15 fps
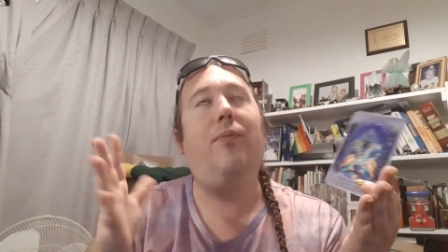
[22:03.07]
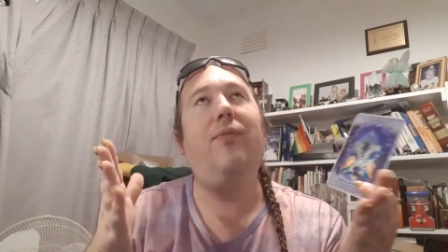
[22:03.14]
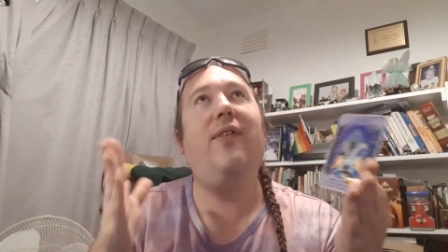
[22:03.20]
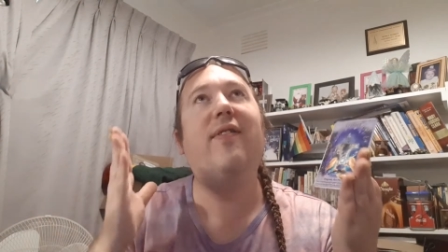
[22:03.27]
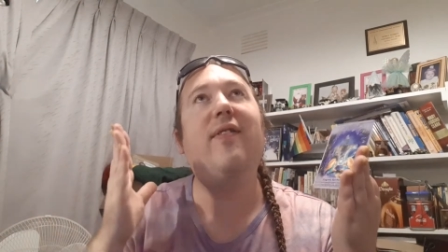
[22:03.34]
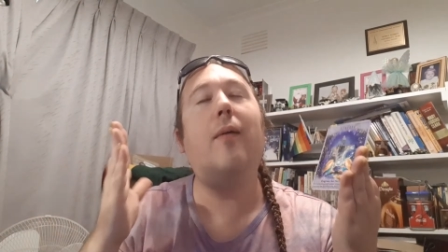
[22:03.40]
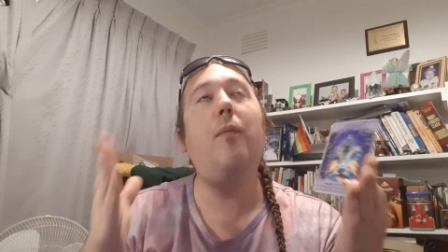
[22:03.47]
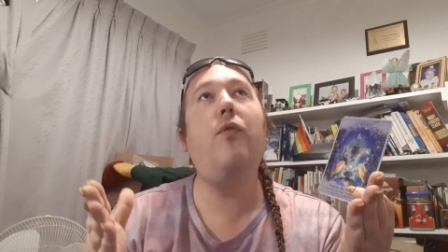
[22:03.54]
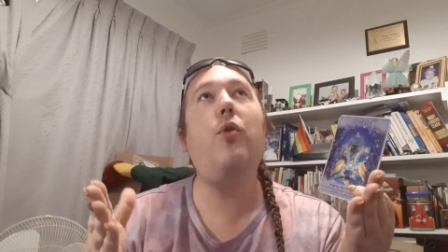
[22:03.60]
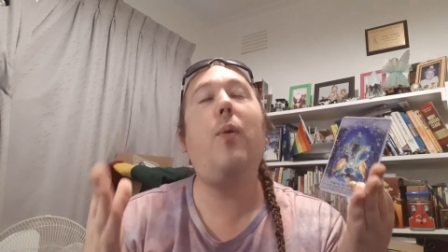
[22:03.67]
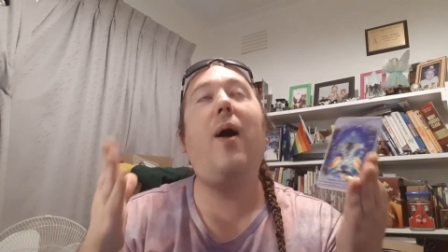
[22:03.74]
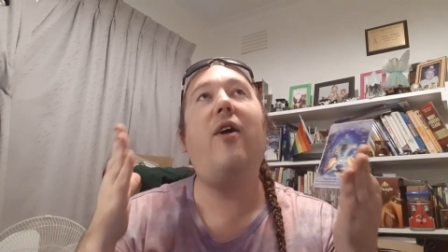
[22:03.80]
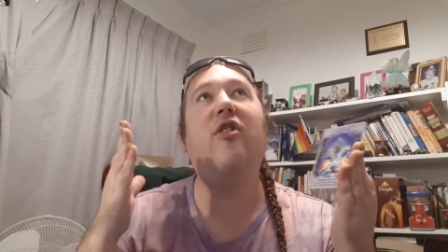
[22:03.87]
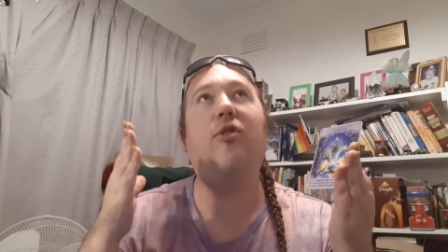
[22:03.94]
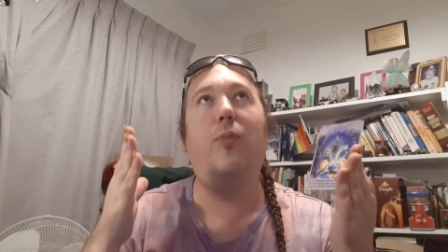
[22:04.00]
some of you
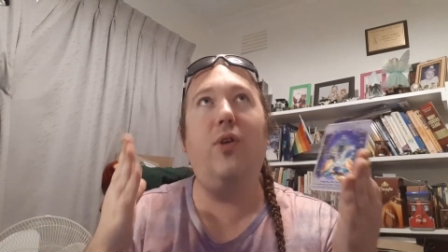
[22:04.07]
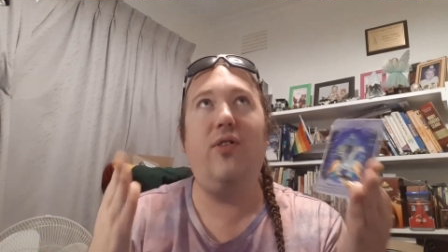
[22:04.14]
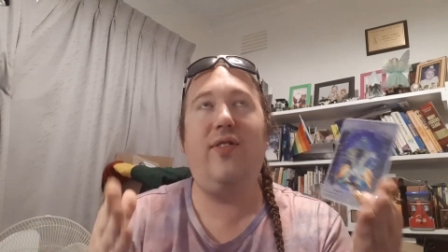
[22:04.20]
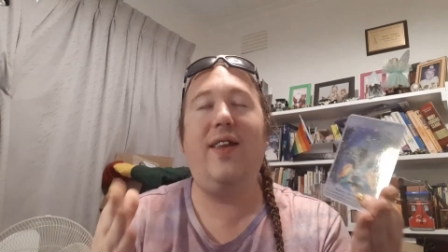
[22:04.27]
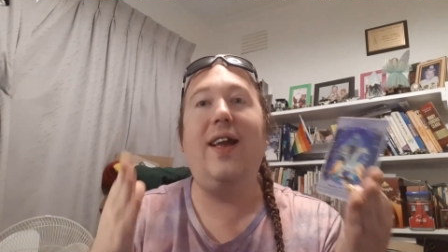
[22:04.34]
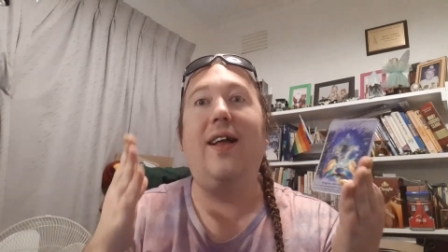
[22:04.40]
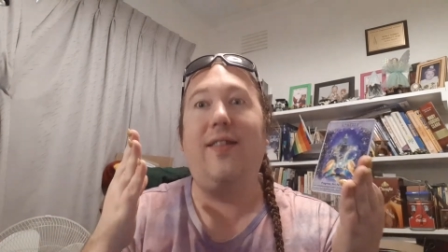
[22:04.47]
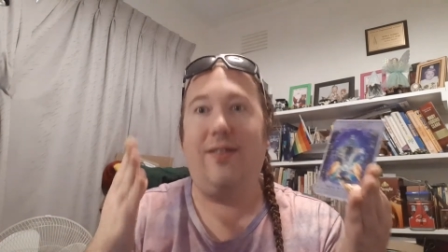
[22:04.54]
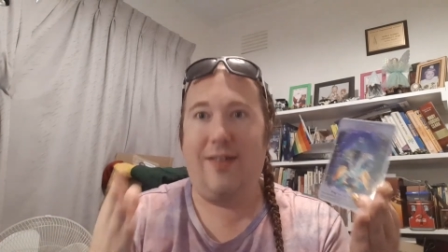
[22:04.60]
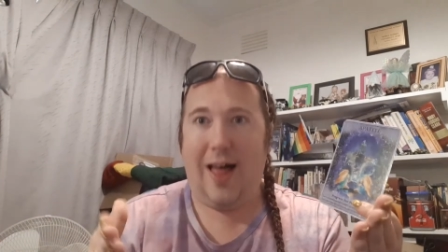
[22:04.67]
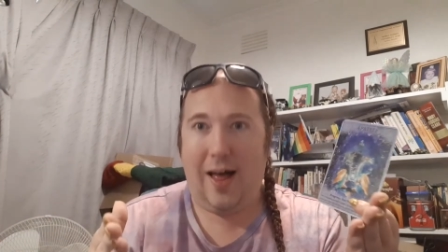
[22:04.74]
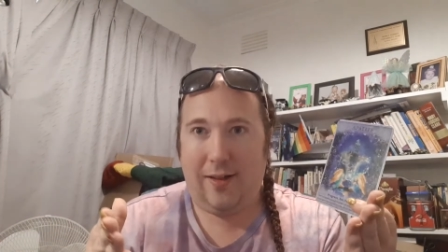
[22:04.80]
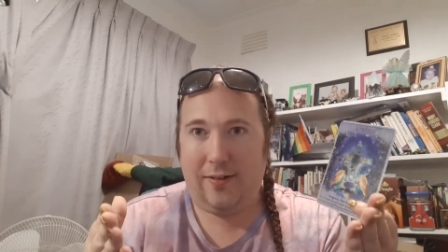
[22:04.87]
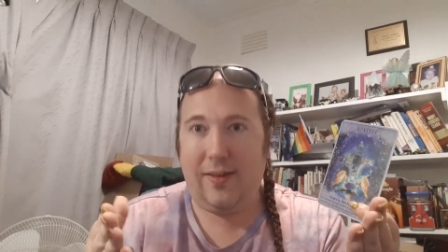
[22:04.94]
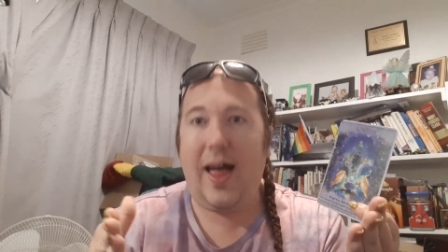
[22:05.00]
are experiencing a lull,